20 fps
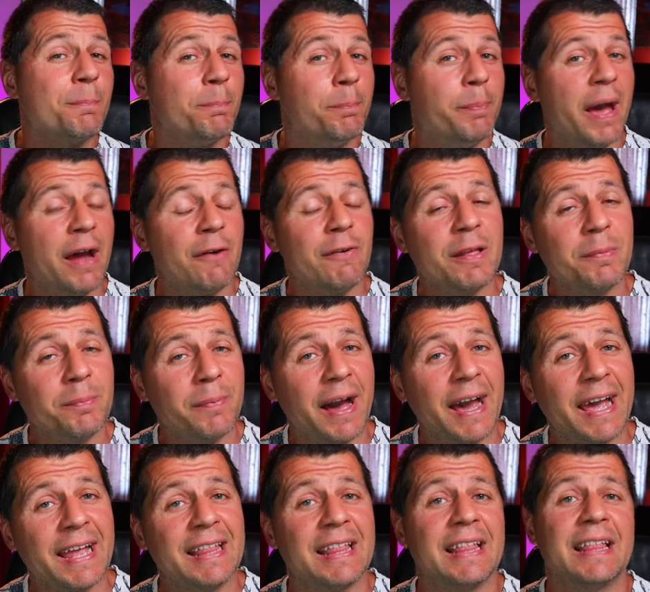bear in
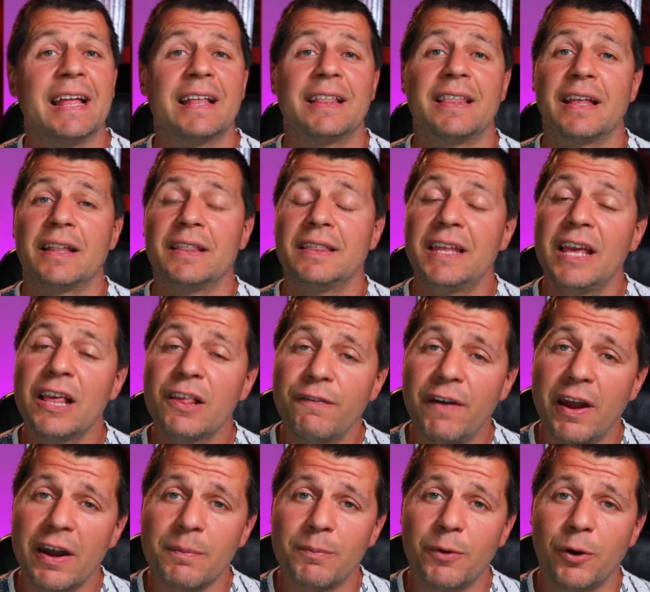mind that at this
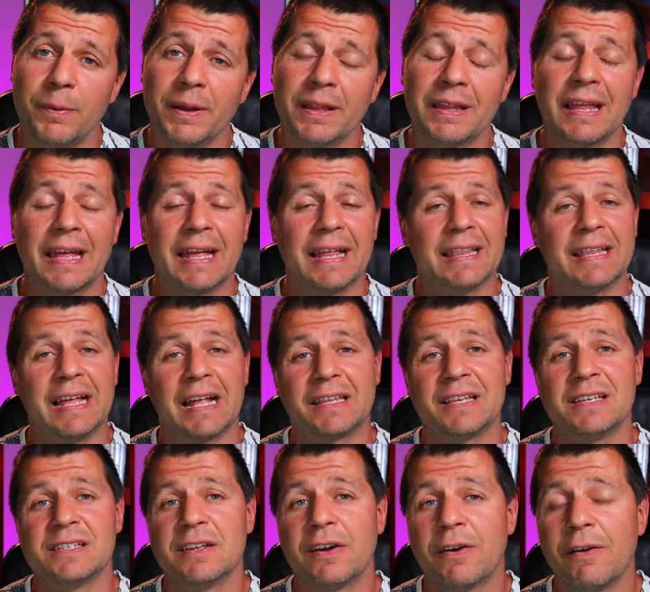very moment, that
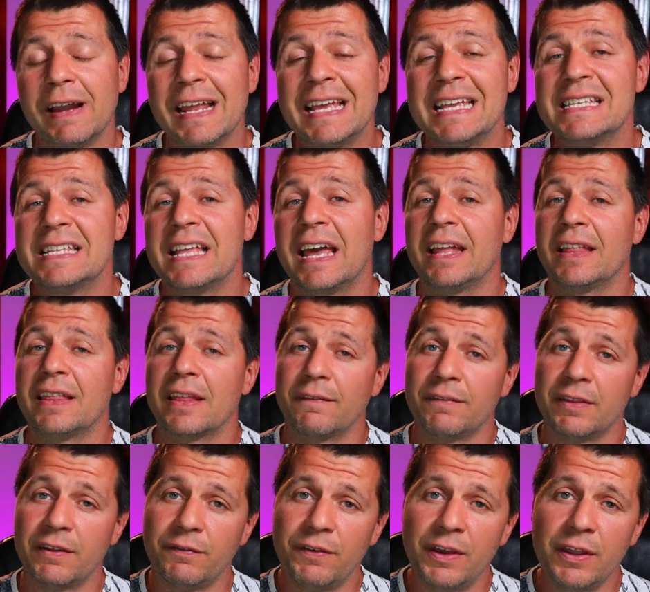is the release date
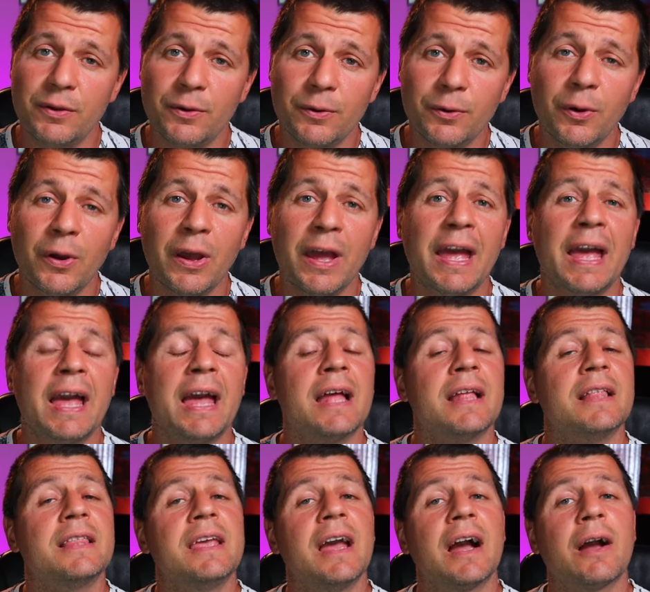of the video,
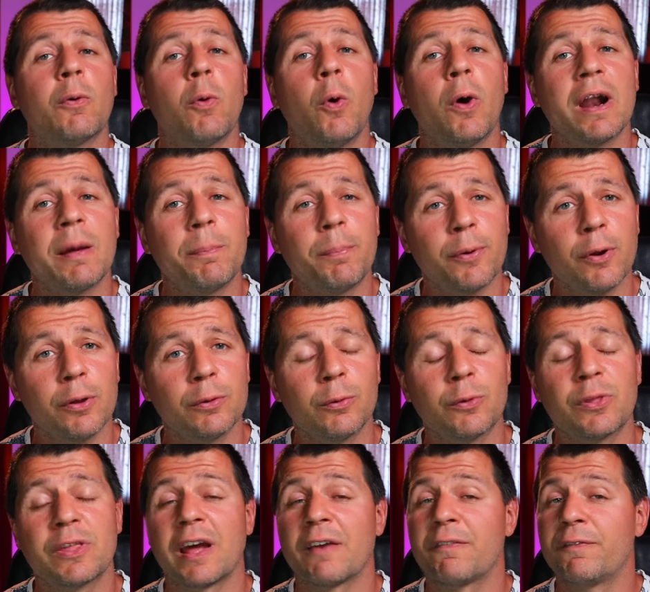the Aqara
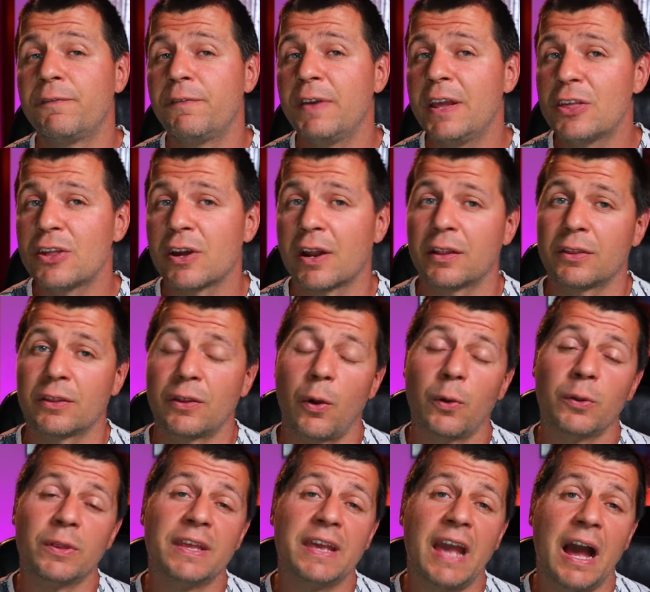products are featured
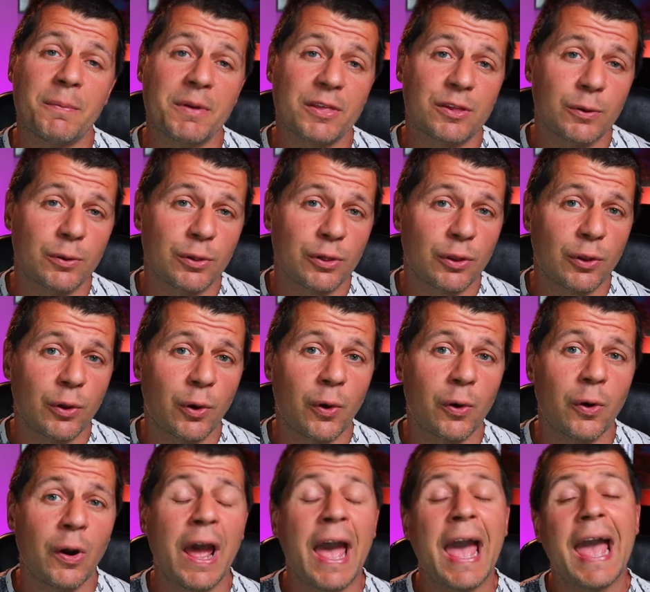on the Amazon
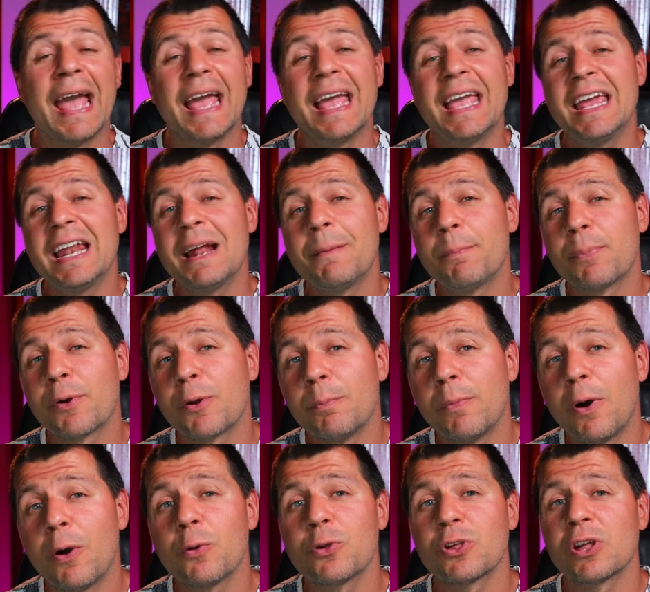store in a
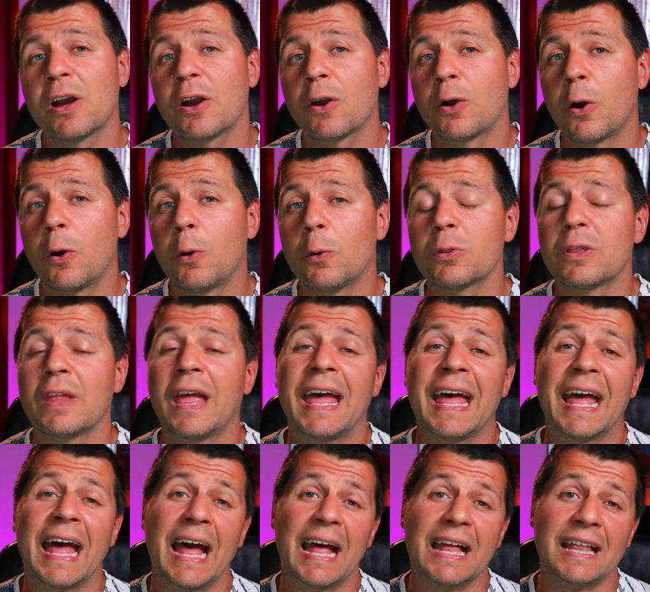promotion code
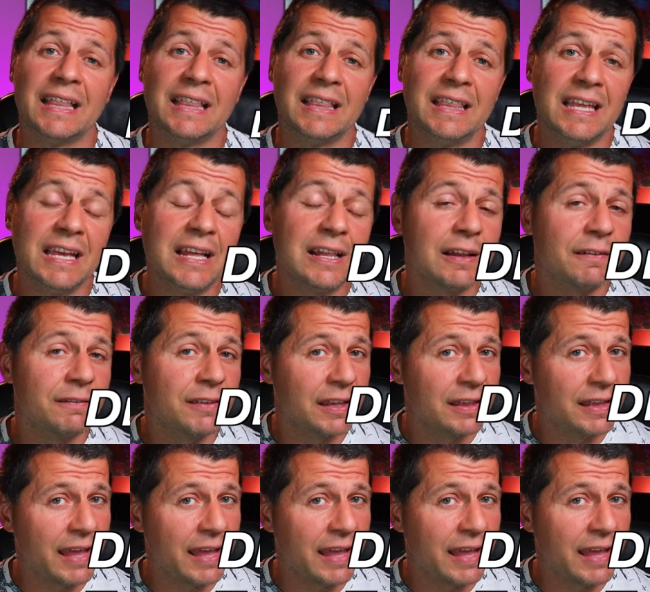deal of the